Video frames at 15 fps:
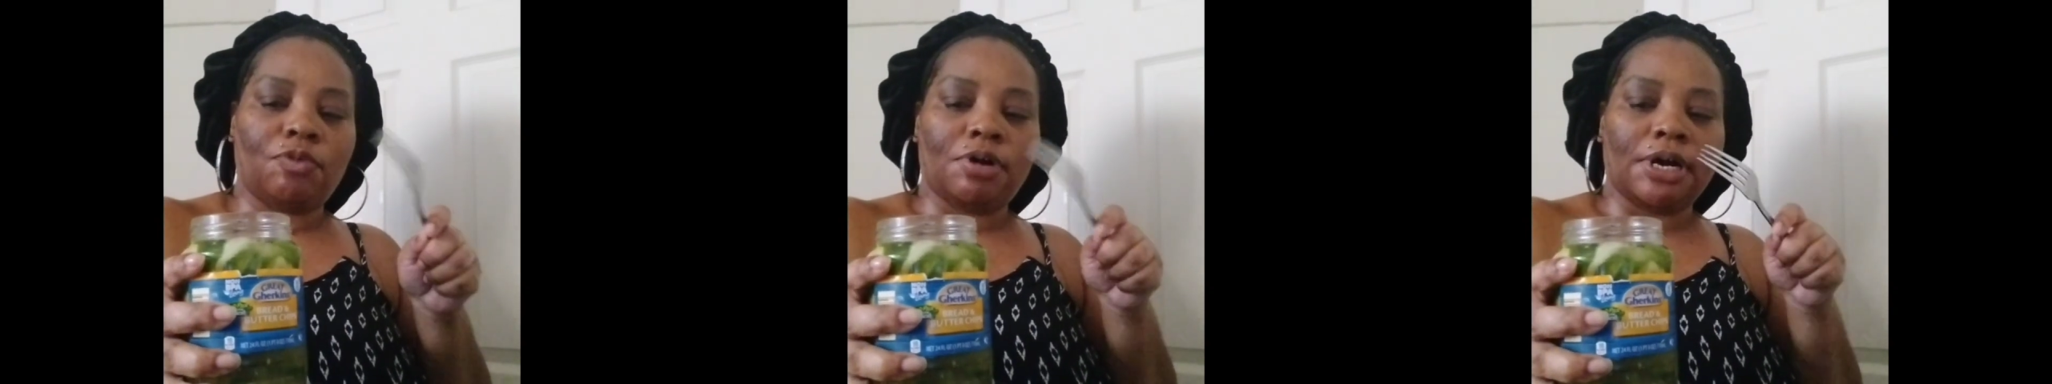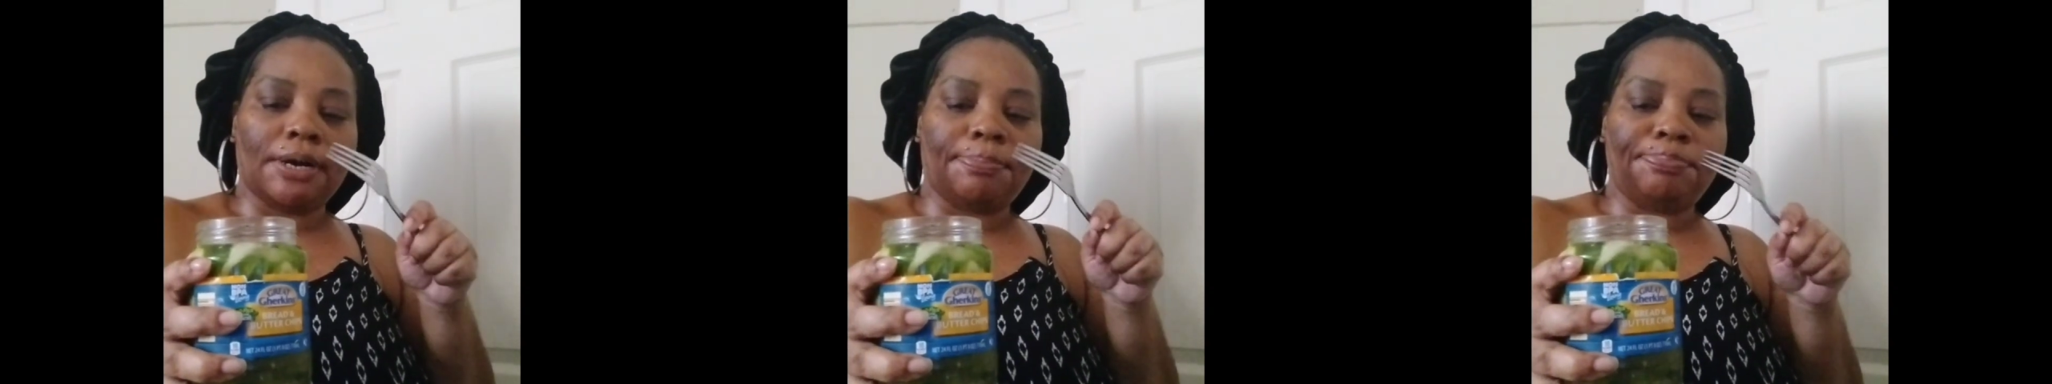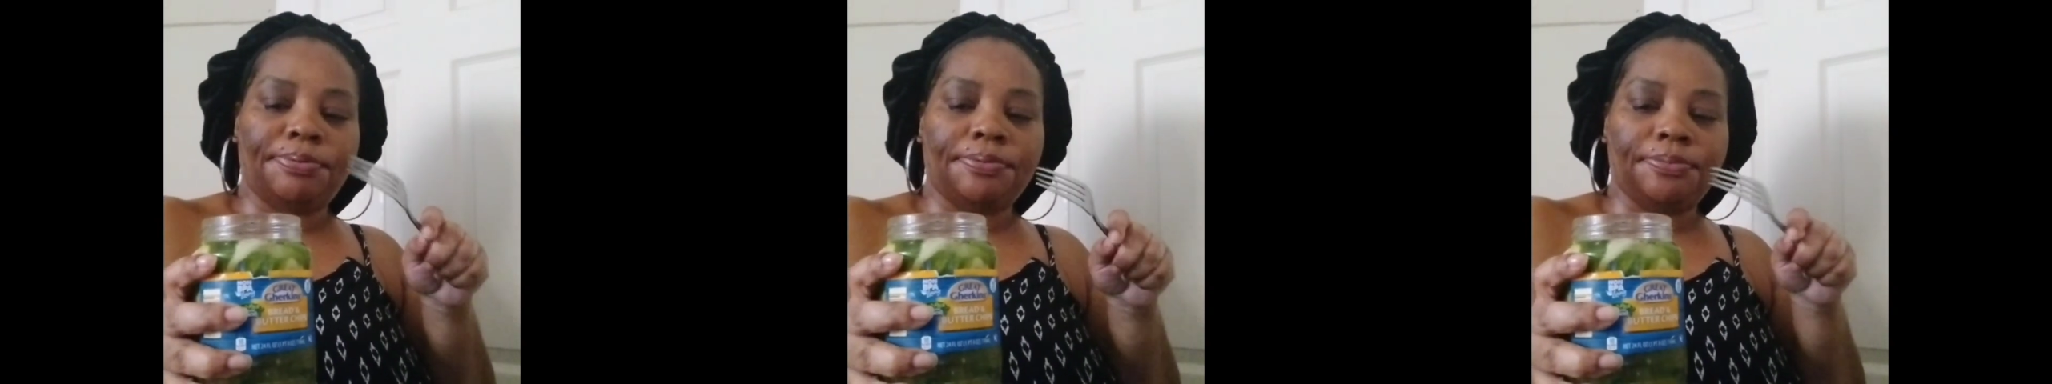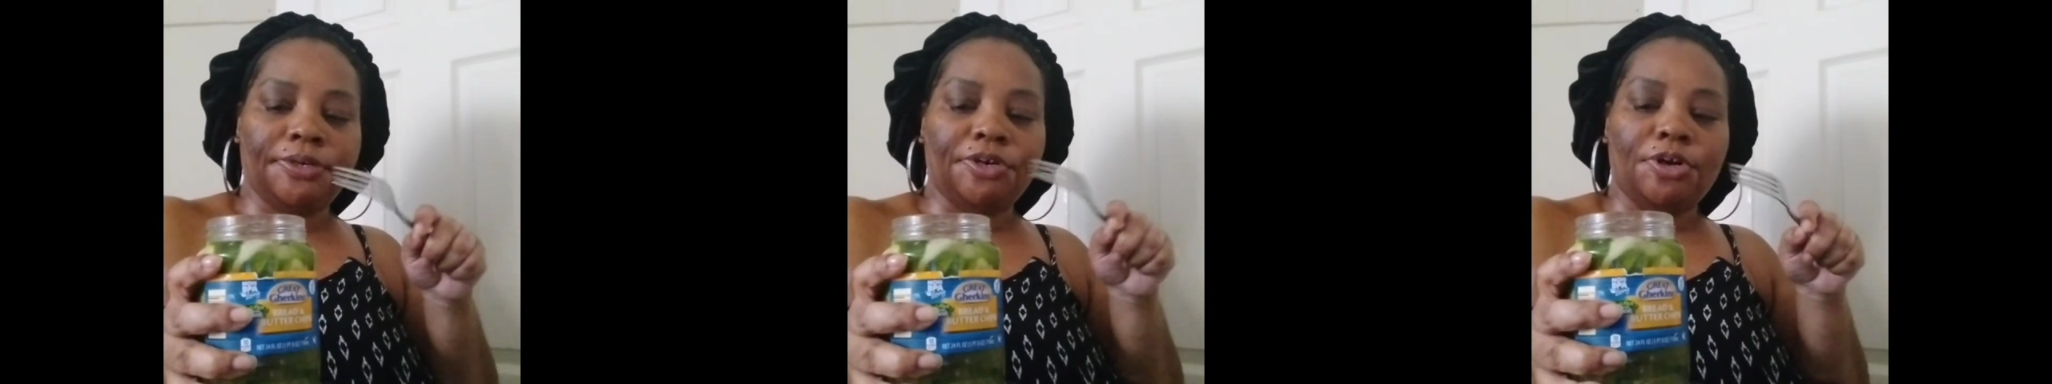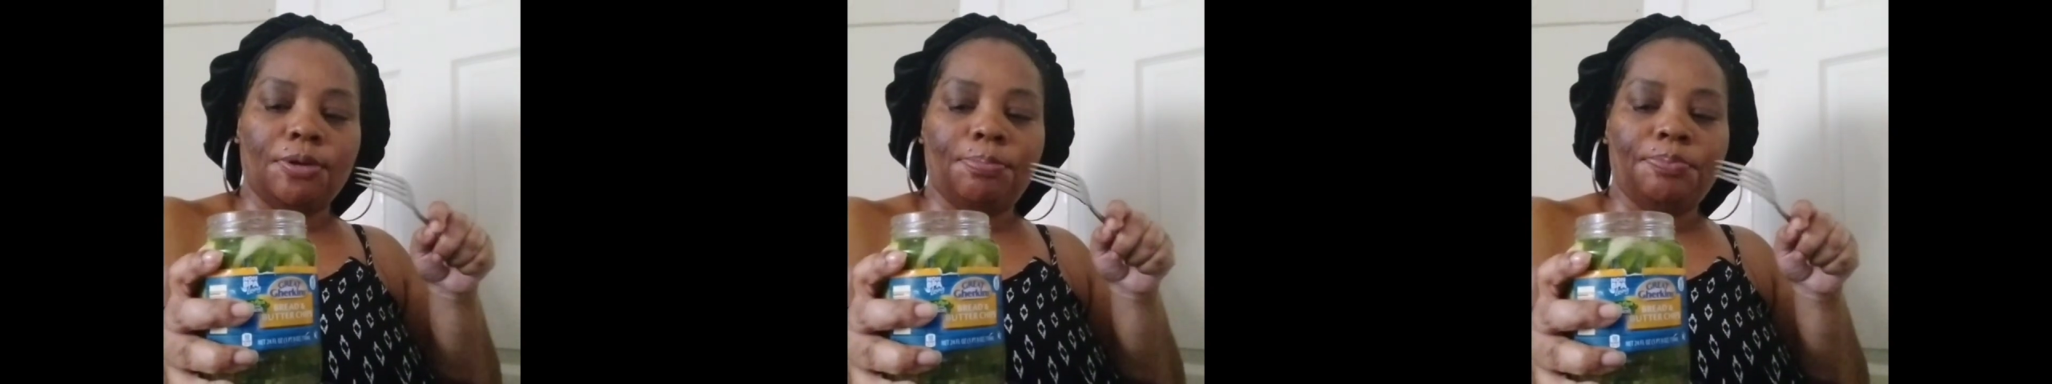
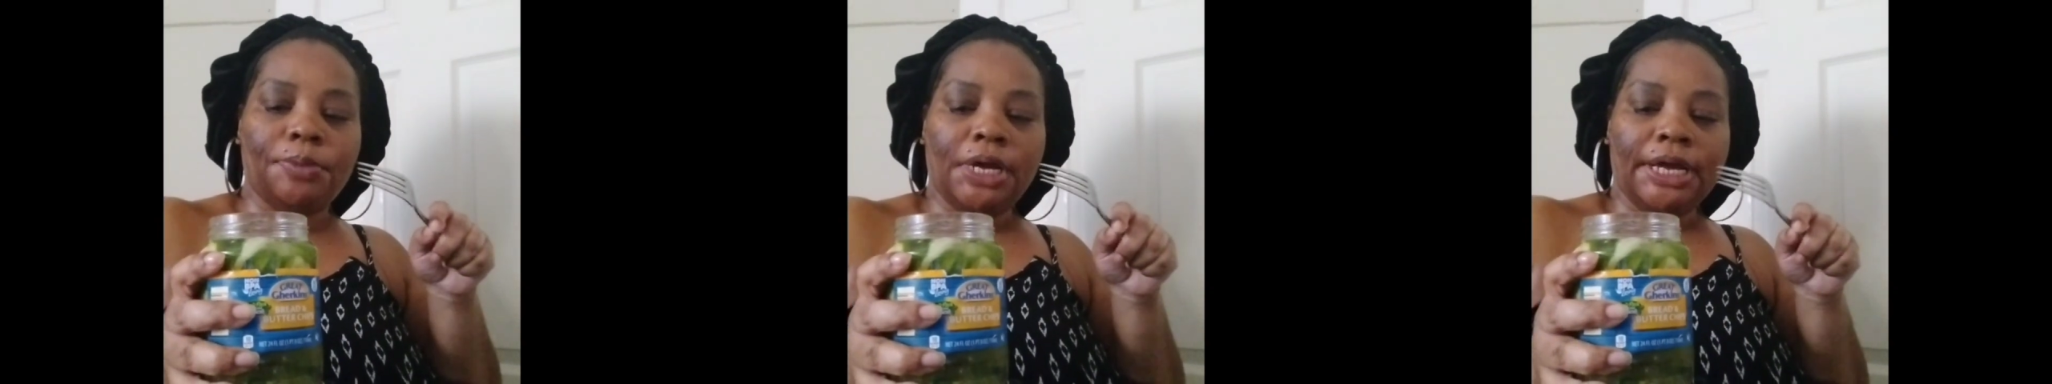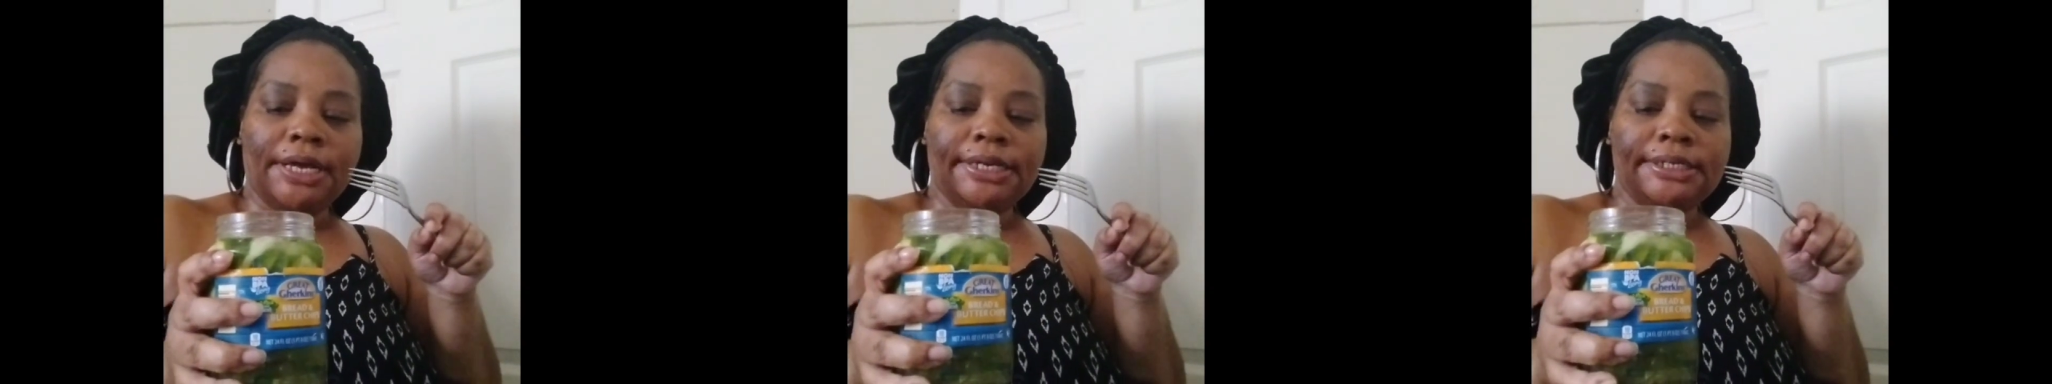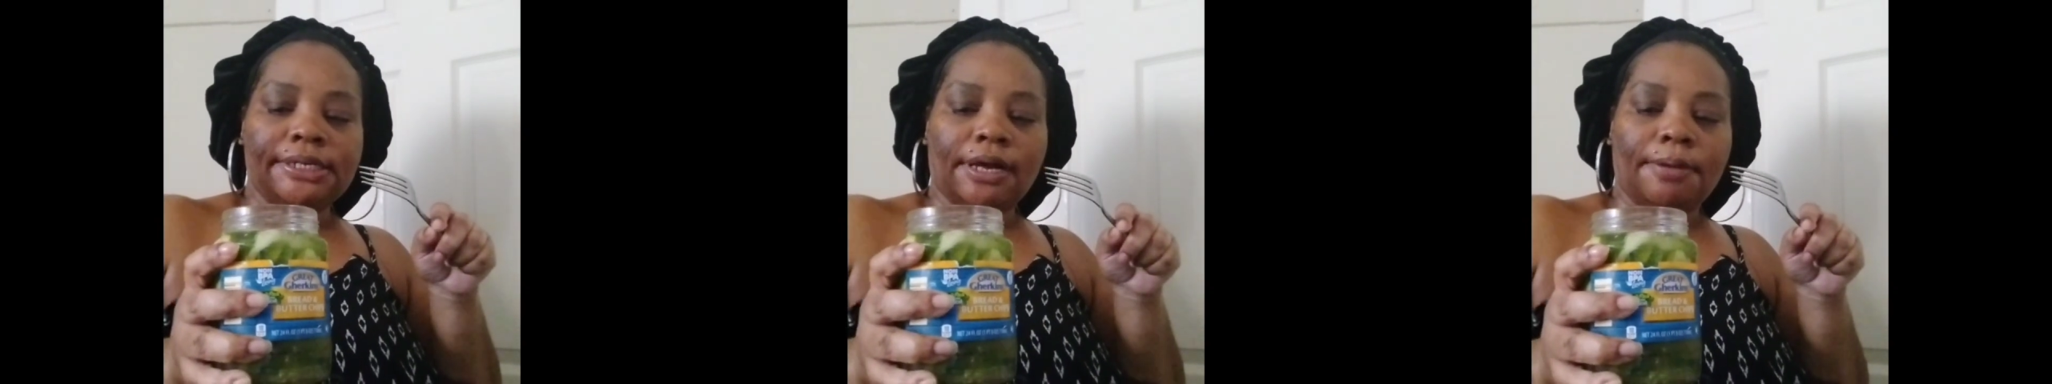put it in